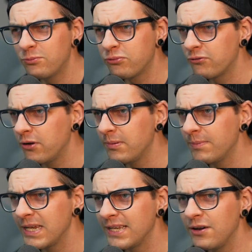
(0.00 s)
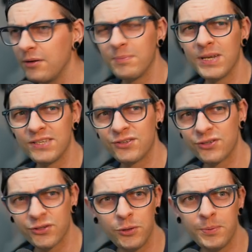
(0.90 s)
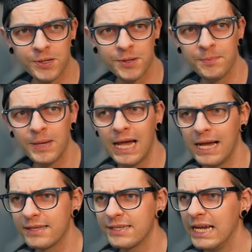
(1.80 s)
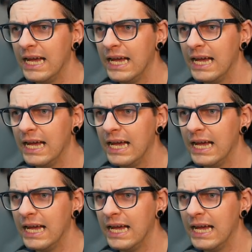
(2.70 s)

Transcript: Probably not, but it's super compact.